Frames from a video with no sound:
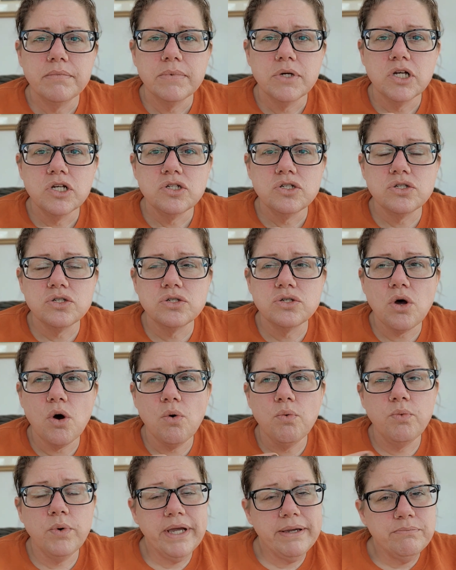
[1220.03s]
so
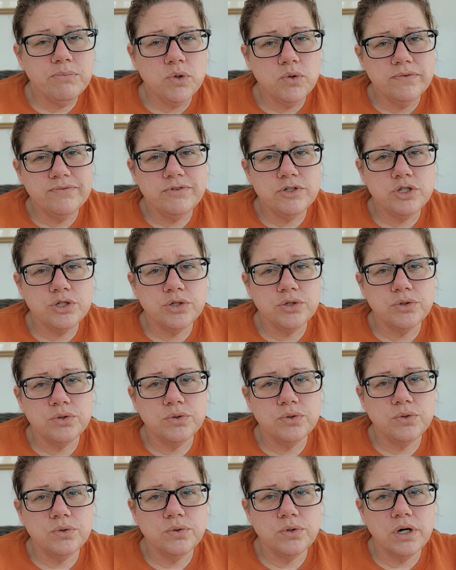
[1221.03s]
we moved
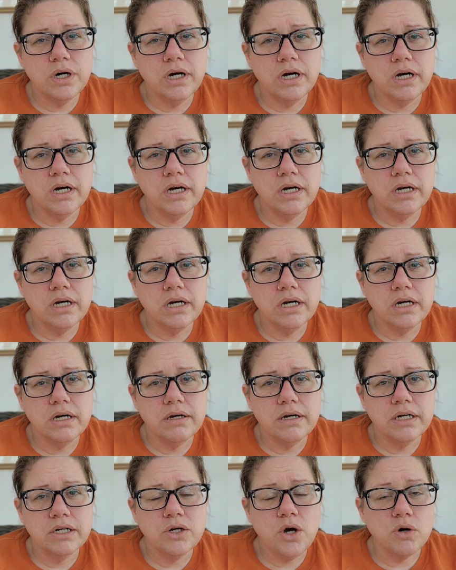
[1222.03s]
to
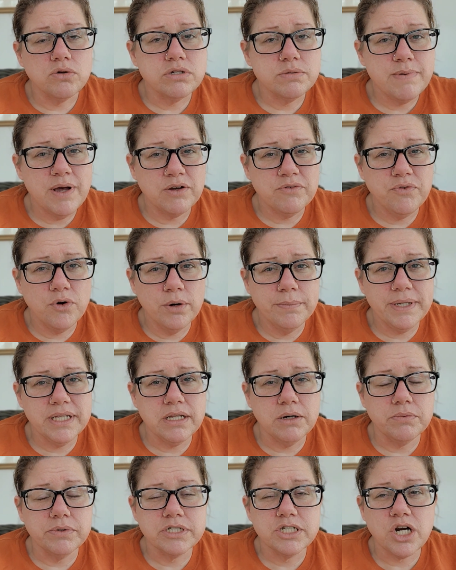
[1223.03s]
goat's milk
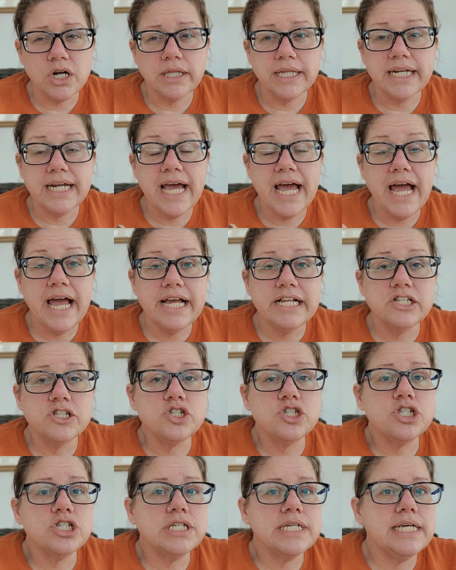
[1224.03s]
formula with Charlotte, and
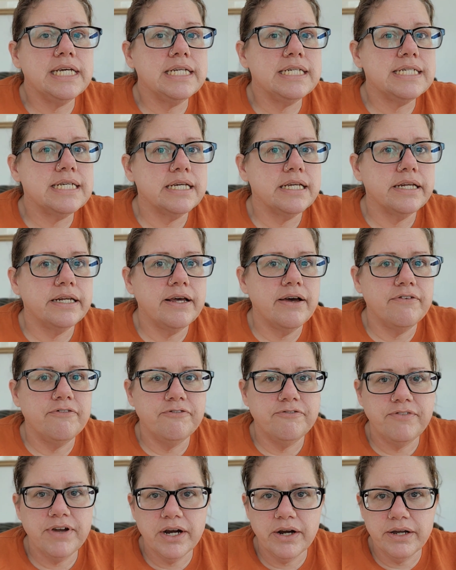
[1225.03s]
she did
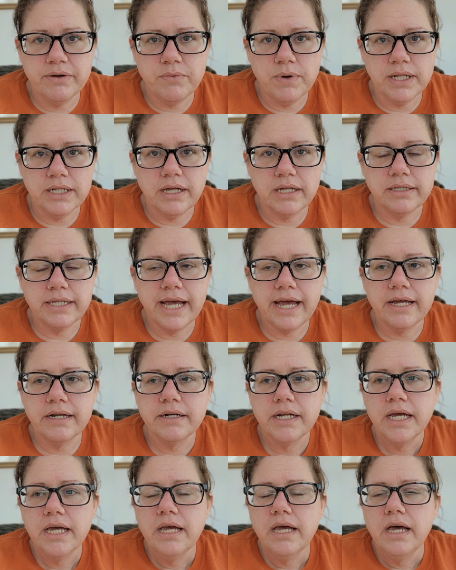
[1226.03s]
very well on that.
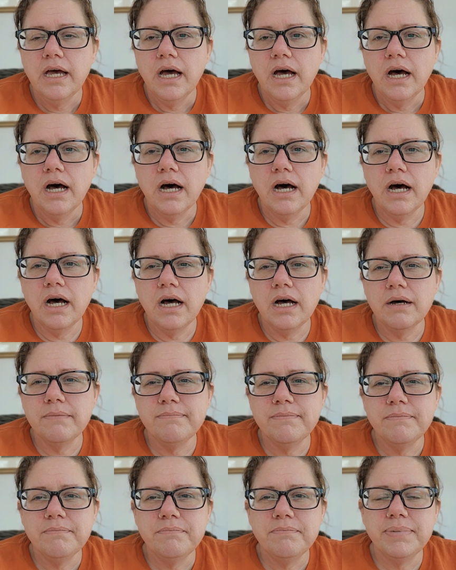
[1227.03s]

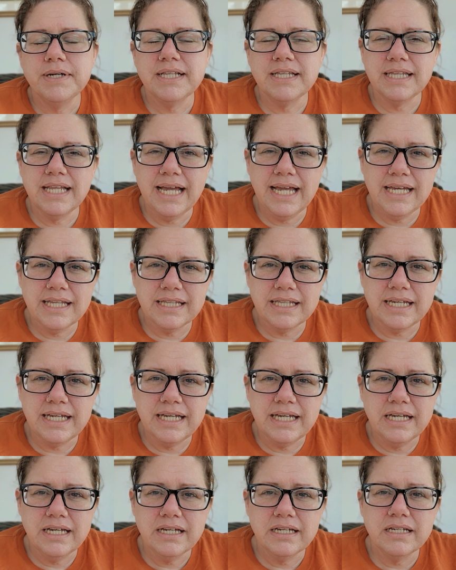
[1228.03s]
But
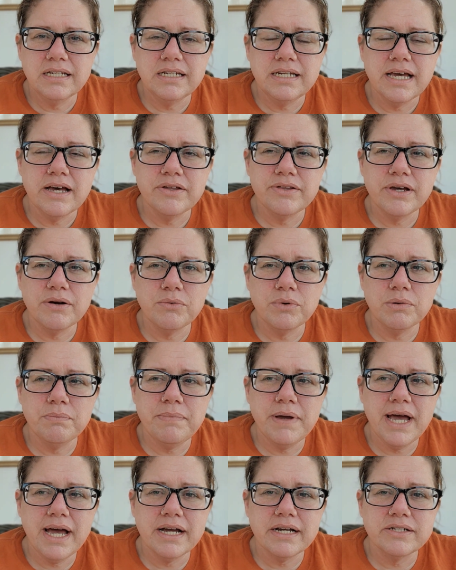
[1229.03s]
lately, now that we're
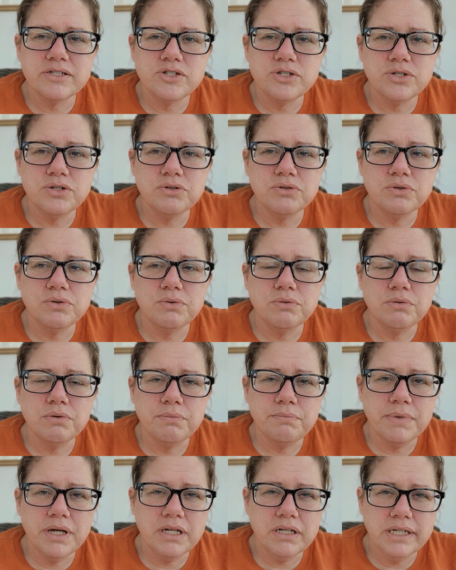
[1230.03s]
back to
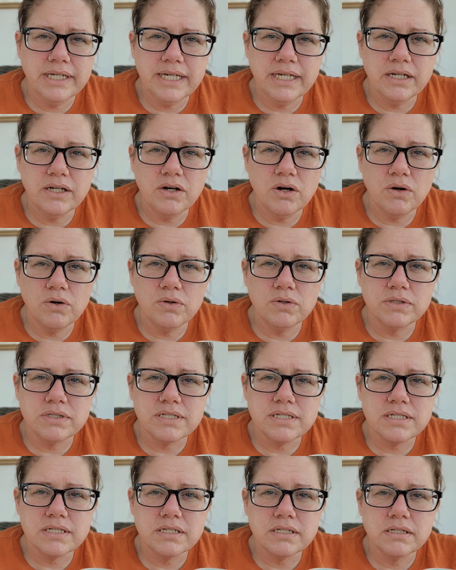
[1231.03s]
milking
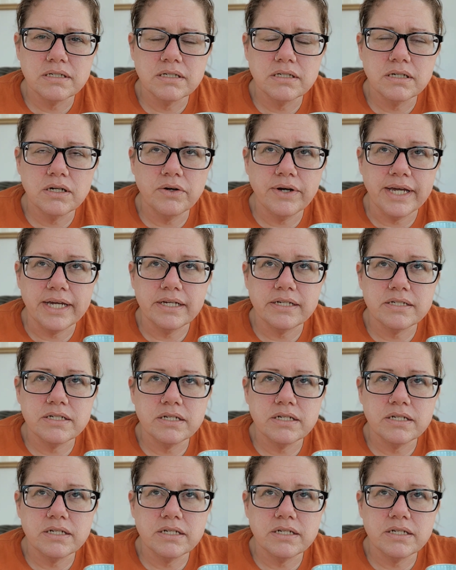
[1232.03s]
goats, okay,